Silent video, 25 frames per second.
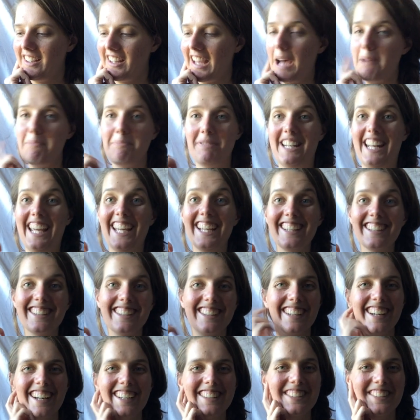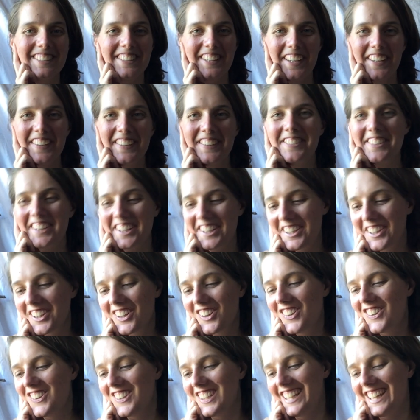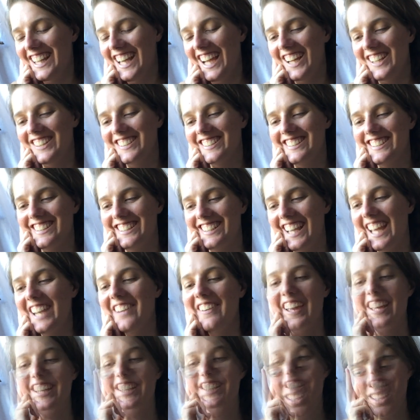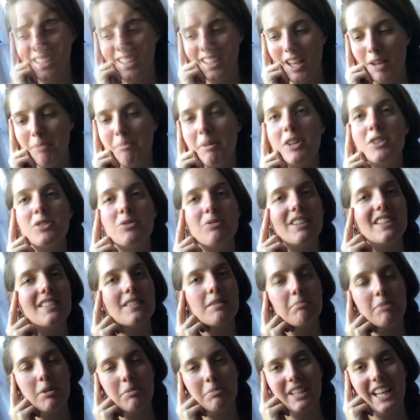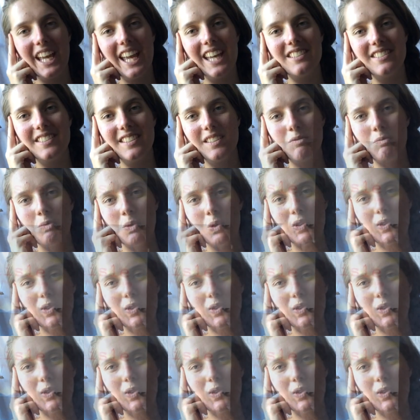happening. I don't know if I can call it that. And her most recent publication